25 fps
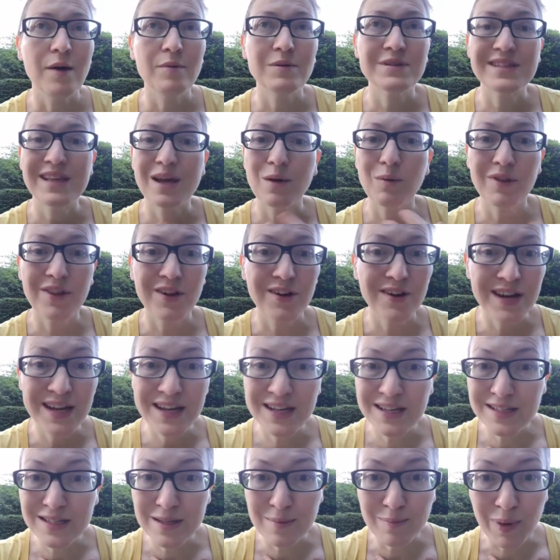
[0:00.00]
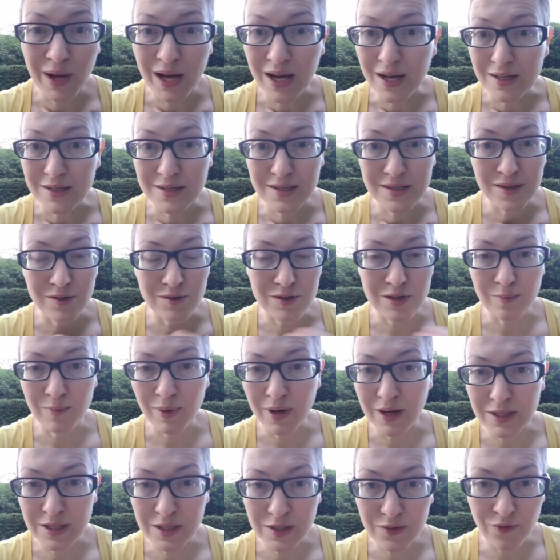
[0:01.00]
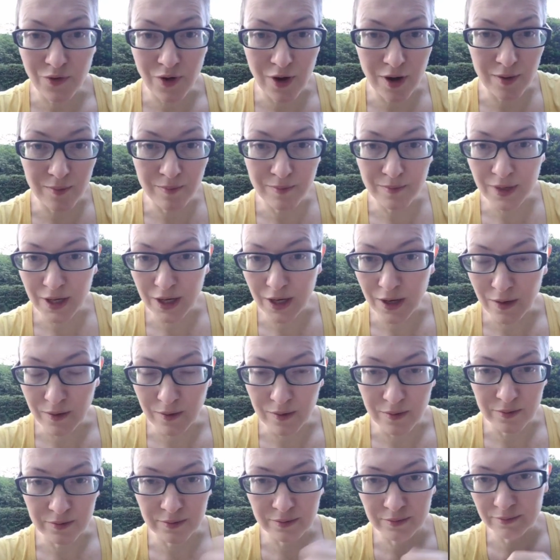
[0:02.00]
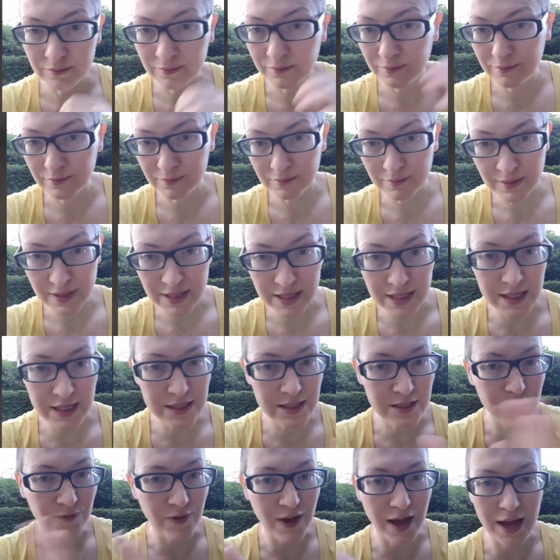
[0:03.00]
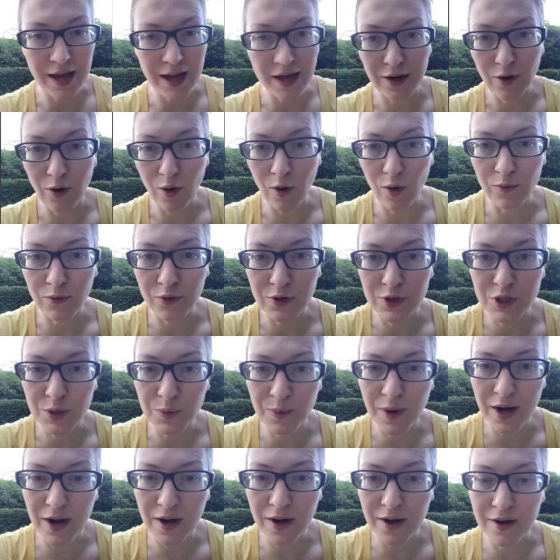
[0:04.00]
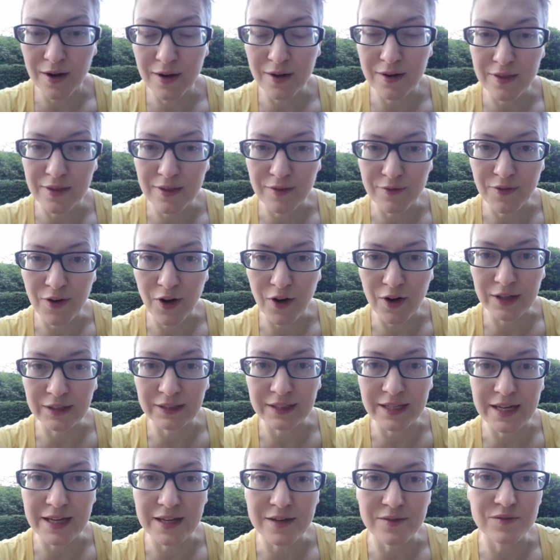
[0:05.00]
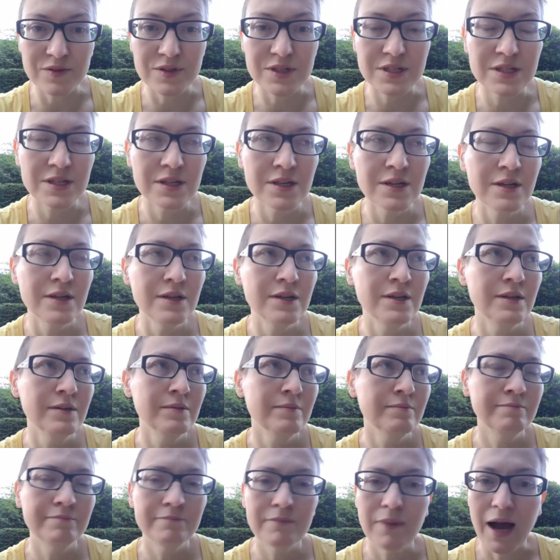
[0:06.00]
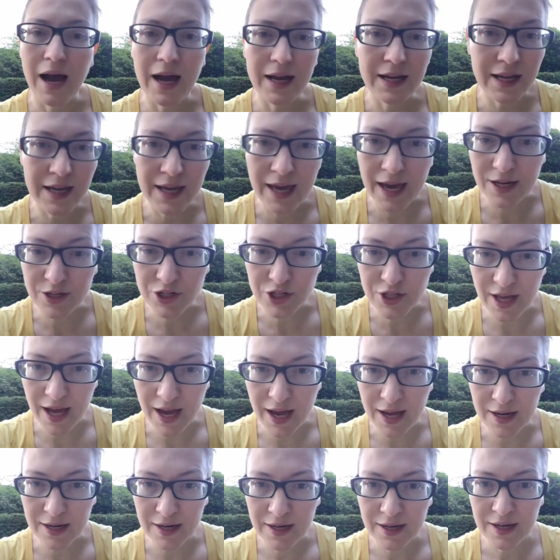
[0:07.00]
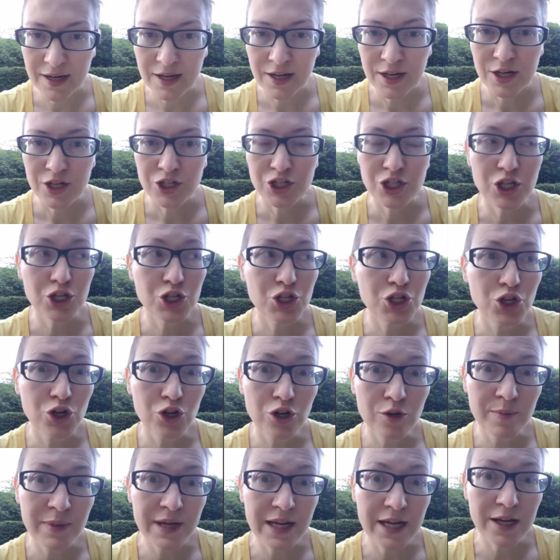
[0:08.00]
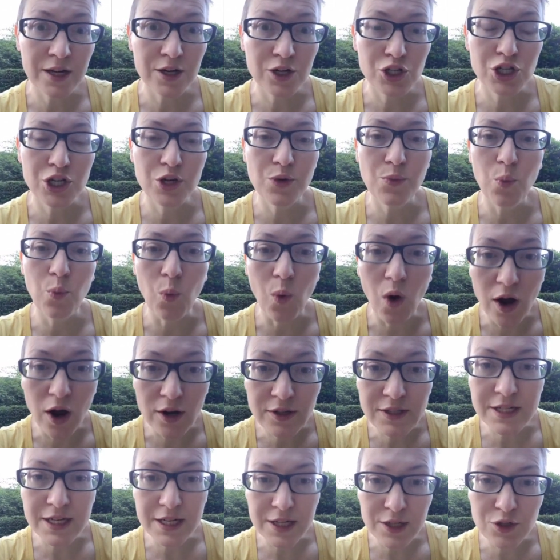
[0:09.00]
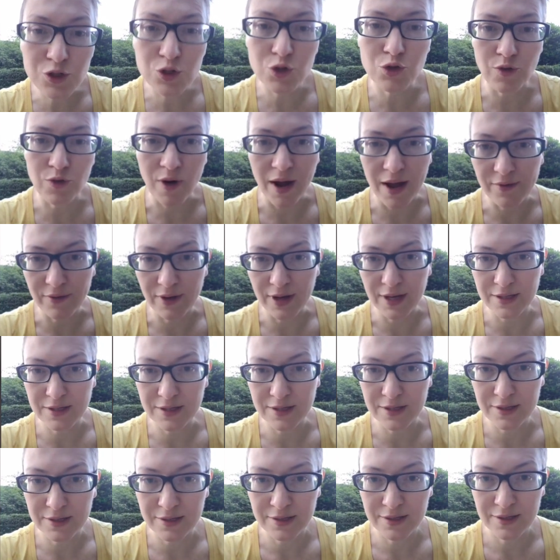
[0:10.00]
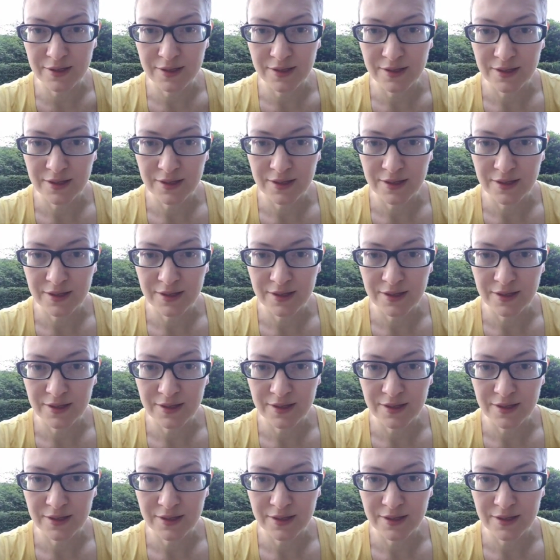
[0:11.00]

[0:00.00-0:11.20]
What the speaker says: I was like, well, there is a bus. There's a bus from, you know, East Van over to where the ferry leaves. I can catch that. She assured me she wanted to drive us.